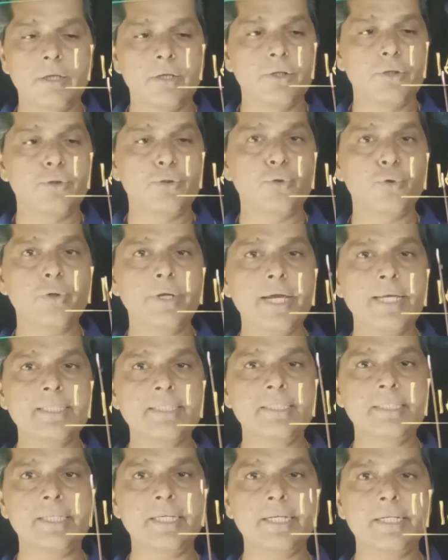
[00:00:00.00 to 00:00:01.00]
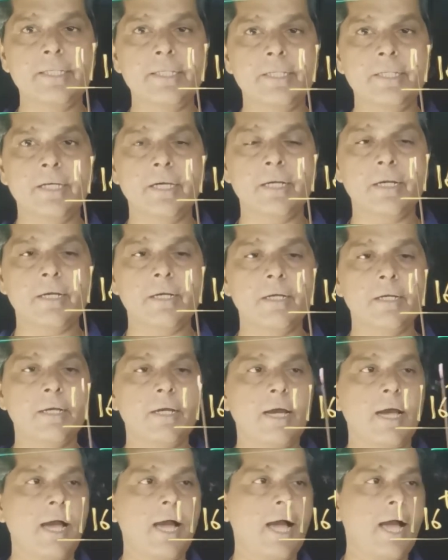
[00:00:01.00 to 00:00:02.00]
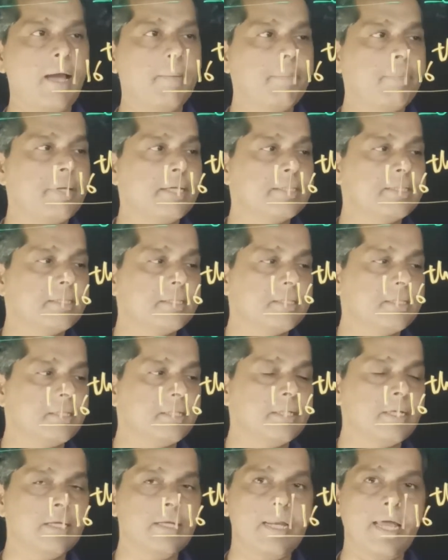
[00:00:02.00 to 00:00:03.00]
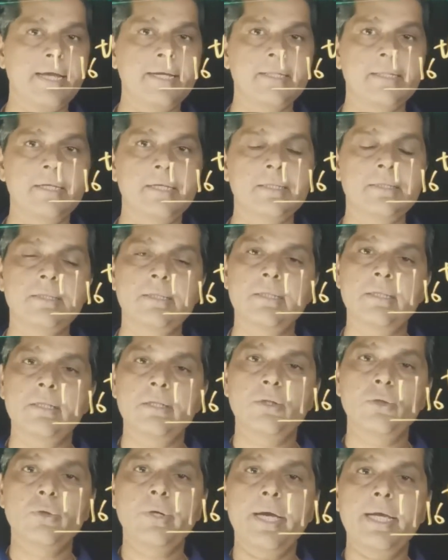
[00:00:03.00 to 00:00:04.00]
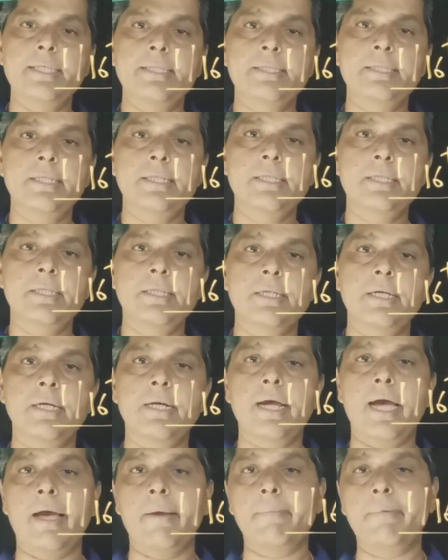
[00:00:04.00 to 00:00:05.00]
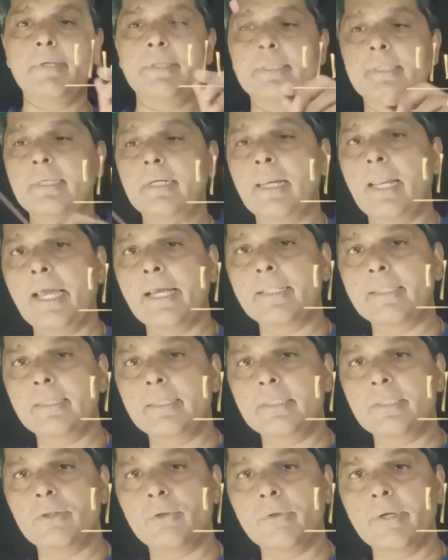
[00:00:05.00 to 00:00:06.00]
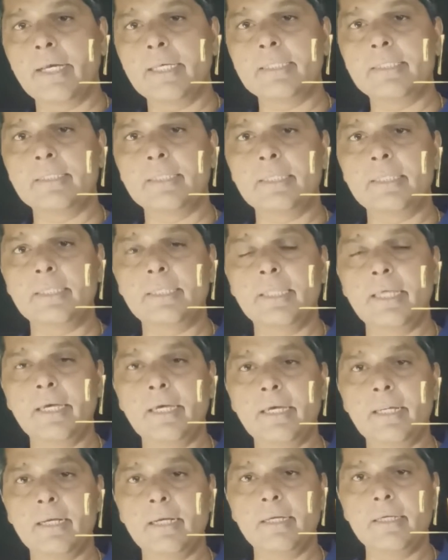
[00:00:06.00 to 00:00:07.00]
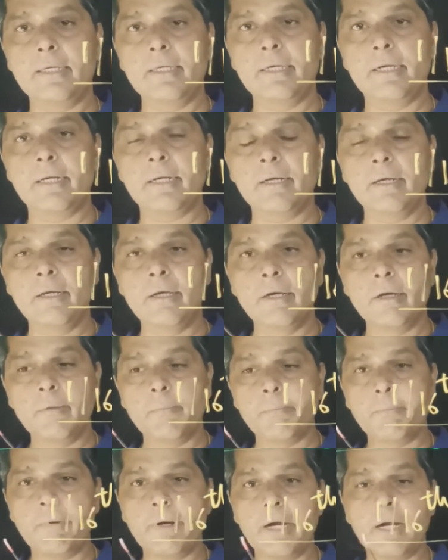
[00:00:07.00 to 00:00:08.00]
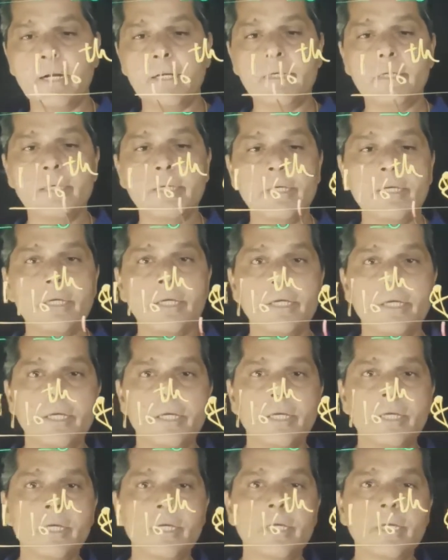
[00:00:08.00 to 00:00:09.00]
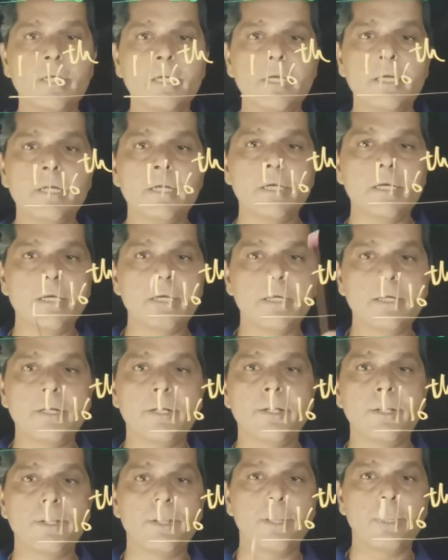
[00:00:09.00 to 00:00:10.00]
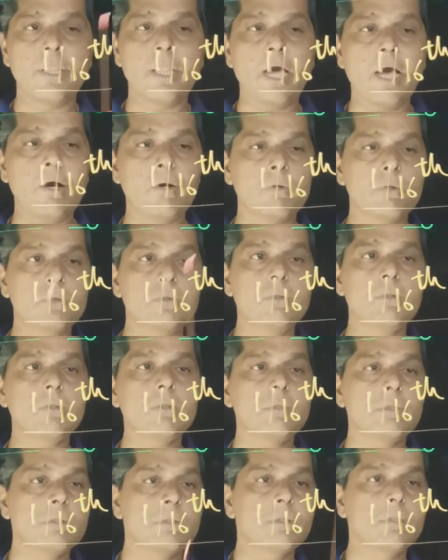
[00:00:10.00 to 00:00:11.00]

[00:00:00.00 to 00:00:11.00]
You can see it here, I place it like this. You can see it here, I place it like this. You can see it there, here. But now